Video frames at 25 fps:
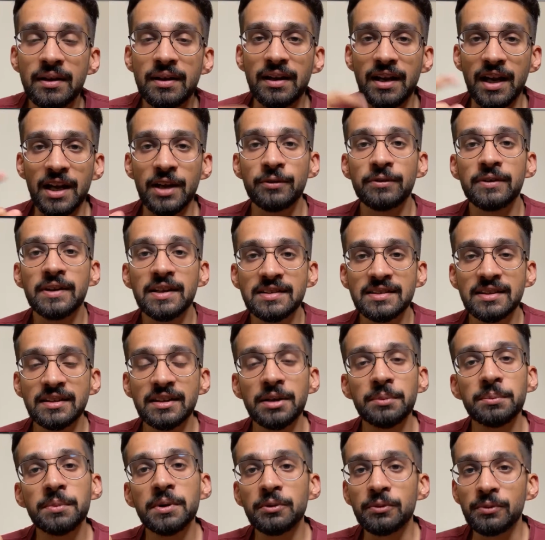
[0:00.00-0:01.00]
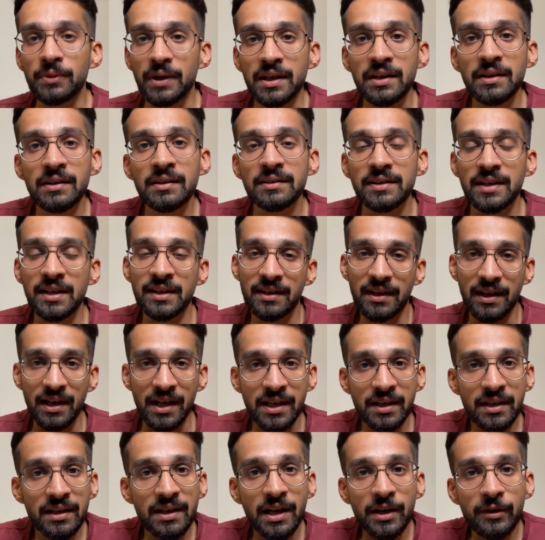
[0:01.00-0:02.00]
Life lesson number one that
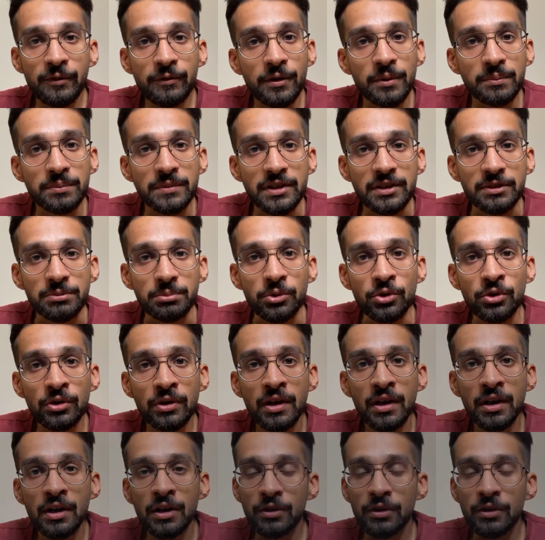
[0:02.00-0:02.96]
I derived from this book